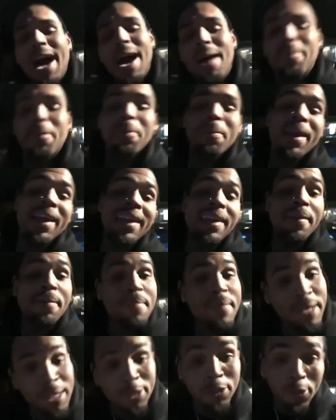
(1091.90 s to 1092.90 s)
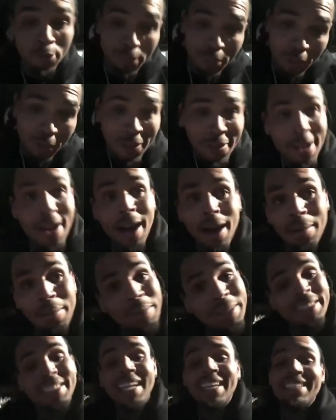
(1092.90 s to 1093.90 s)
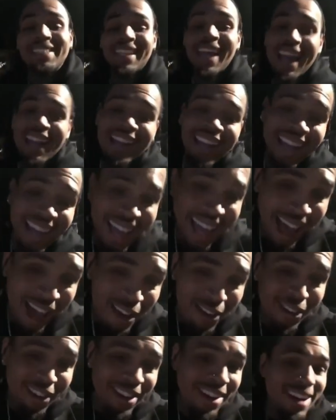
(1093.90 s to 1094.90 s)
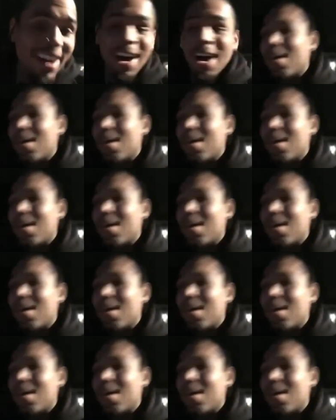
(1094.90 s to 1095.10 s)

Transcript: people who are problematic, you can